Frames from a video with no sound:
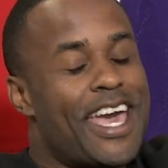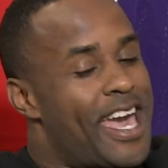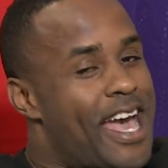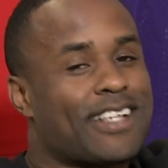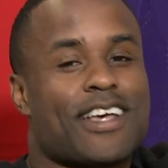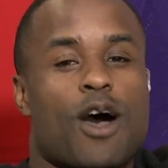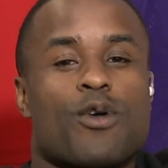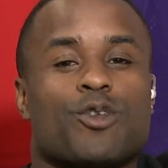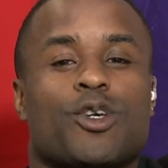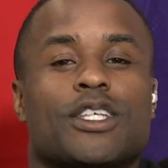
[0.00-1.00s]
As
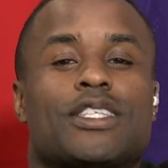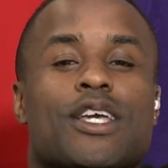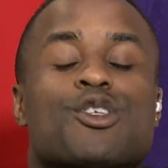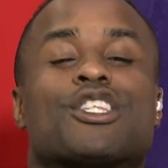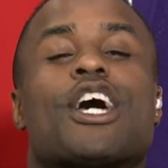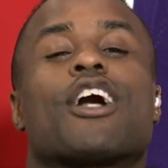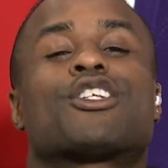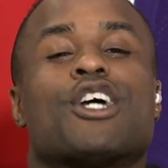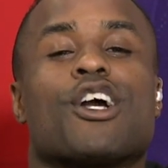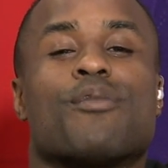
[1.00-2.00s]
always, we continue to talk
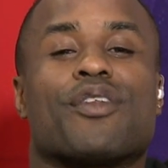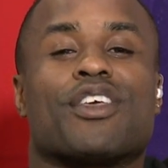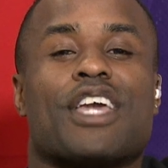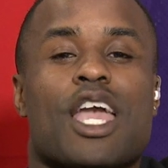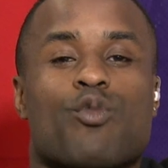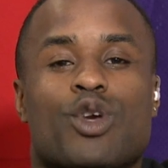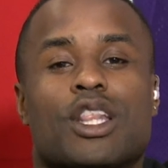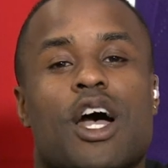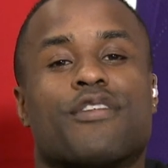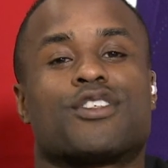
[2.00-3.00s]
junk about the game we
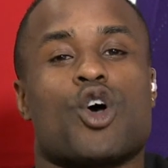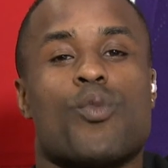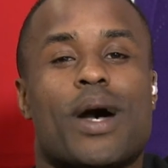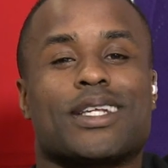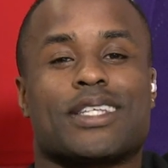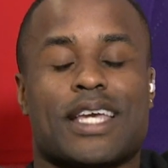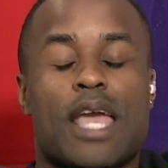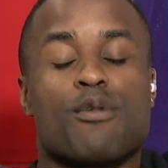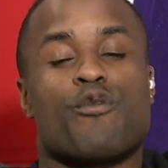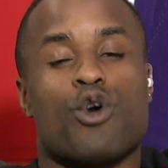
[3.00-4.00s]
love so much, the
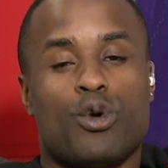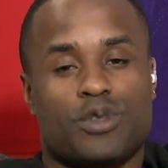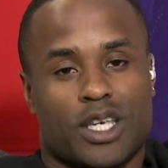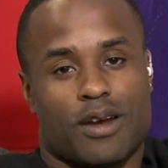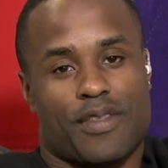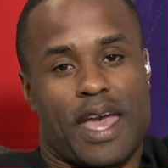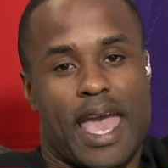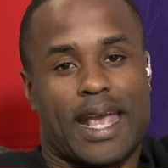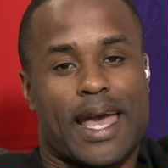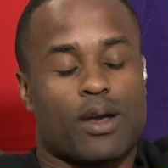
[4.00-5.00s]
game of hoops here on the
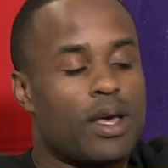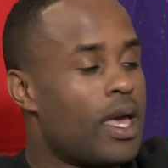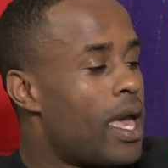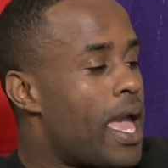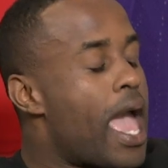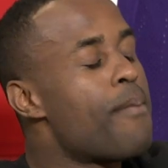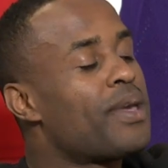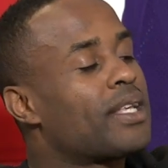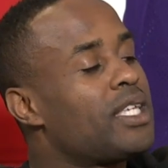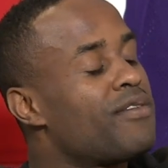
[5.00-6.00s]
Hangout.
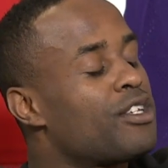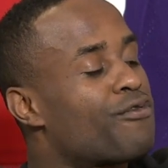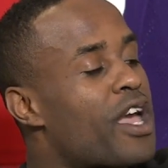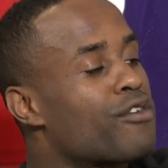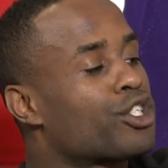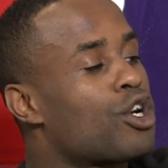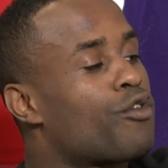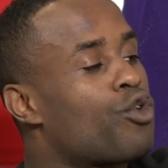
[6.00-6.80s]
NBATV's favorite show, of